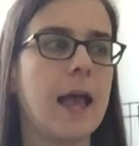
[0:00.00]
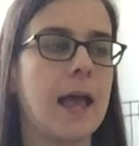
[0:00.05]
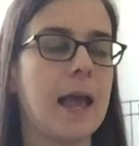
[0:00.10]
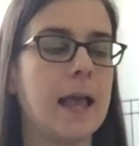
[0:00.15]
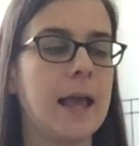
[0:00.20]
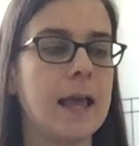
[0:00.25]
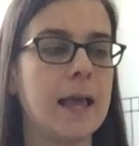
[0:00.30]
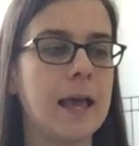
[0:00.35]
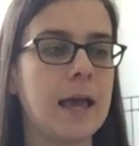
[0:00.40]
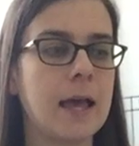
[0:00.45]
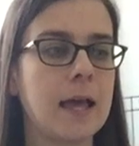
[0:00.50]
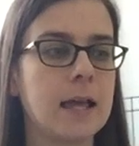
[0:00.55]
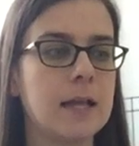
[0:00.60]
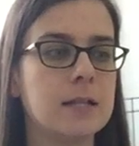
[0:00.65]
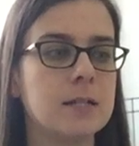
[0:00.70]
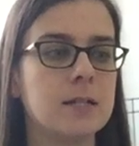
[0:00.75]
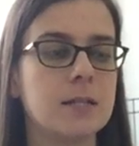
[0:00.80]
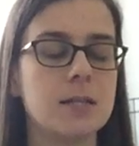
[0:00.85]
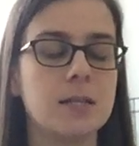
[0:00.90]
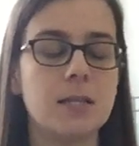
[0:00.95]

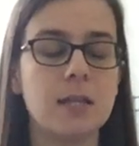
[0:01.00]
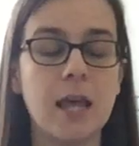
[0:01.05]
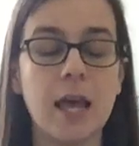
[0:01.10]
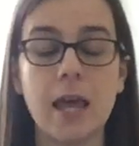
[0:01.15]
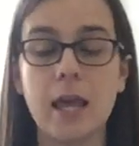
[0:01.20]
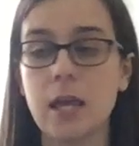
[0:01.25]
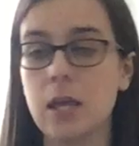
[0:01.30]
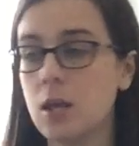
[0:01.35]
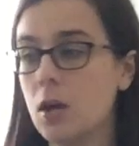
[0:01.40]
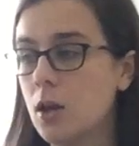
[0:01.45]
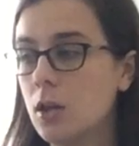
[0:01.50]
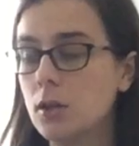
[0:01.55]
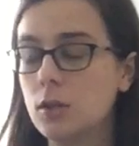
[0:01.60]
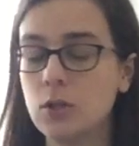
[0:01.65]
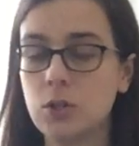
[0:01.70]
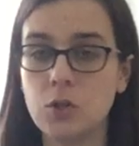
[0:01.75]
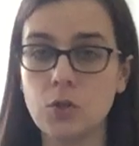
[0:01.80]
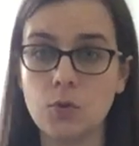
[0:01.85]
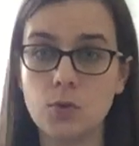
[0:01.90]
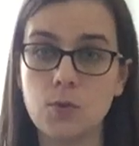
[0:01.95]
and they
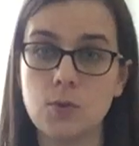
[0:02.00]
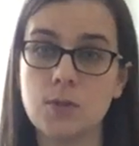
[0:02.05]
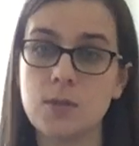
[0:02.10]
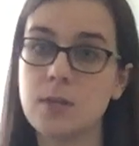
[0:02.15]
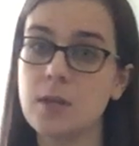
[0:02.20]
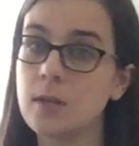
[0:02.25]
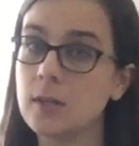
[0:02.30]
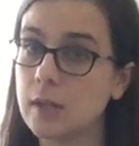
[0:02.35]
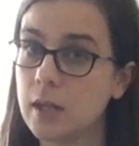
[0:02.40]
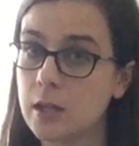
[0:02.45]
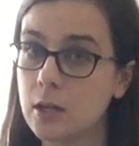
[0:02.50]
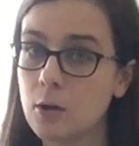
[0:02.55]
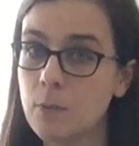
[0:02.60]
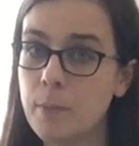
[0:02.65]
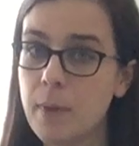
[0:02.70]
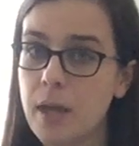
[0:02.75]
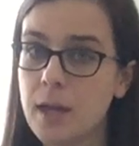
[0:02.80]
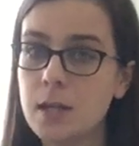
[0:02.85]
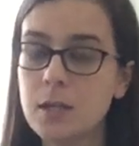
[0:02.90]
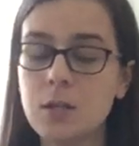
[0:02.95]
use the litter
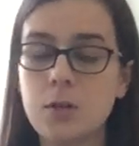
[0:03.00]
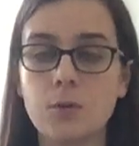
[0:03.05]
bin.